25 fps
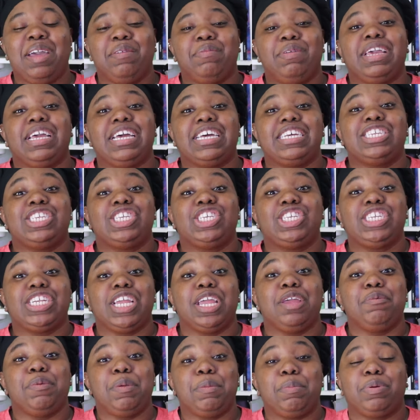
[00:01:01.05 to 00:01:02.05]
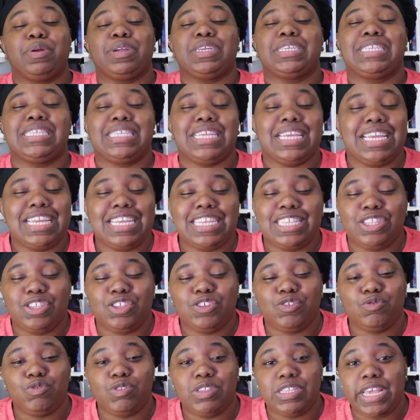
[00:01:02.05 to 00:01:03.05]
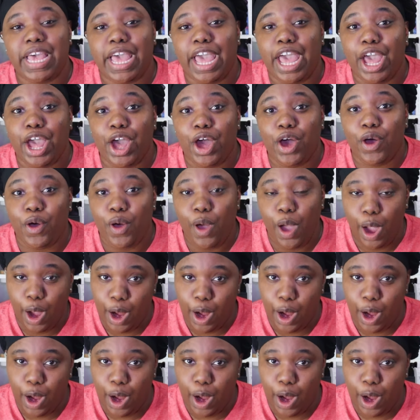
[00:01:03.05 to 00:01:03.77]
Because Jimmy proceeds to tell